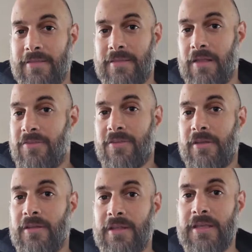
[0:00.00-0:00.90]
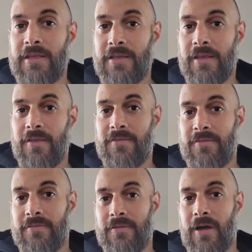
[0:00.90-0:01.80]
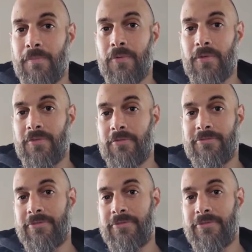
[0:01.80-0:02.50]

that suddenly is upwards of,